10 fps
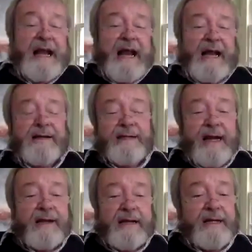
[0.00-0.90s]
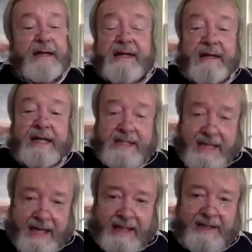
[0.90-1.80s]
Uh, uh, in, in,
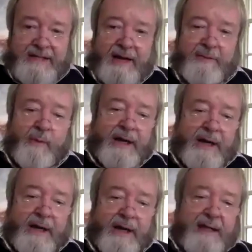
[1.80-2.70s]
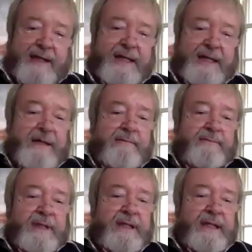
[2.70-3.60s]
exactly the same way that um,
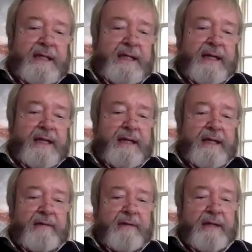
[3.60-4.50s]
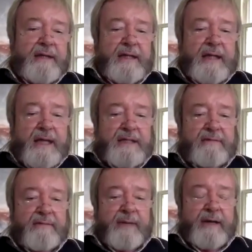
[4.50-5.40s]
the, uh, the Native
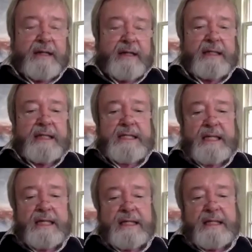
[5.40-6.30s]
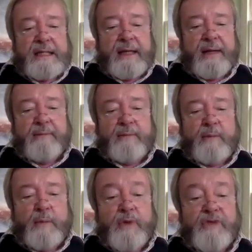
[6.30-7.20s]
American had said um,
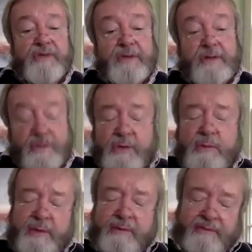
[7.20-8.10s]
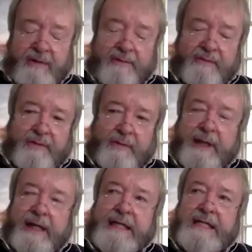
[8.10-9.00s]
was the doom of, of
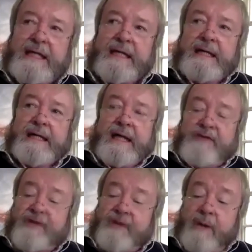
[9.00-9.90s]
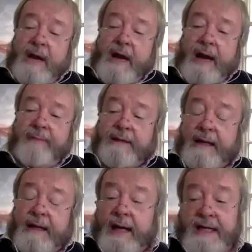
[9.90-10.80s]
humanity. And so, I mean,
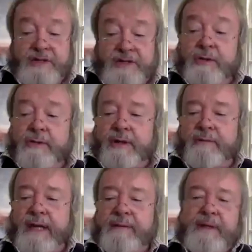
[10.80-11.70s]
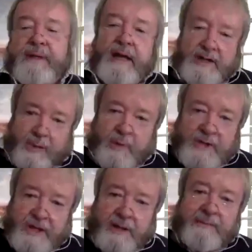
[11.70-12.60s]
it's true that maybe a short
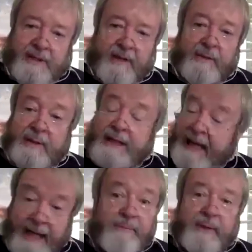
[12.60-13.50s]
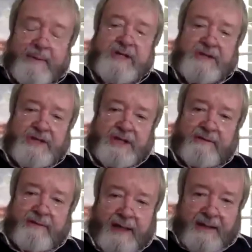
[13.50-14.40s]
term goal can be best
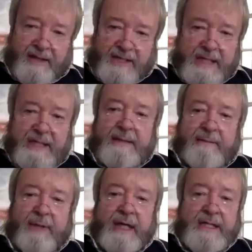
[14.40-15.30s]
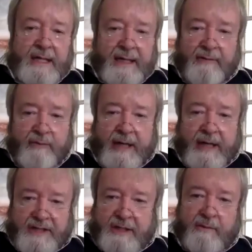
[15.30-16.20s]
achieved like this, but if we
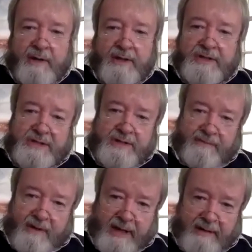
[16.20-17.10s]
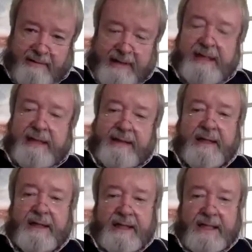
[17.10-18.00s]
actually want to survive,
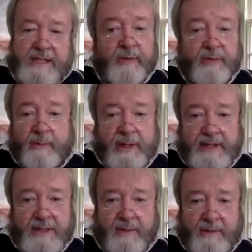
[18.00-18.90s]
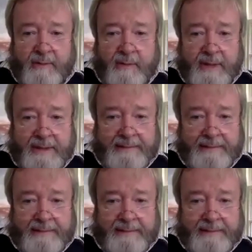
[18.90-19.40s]
then it's not the way to look at the world.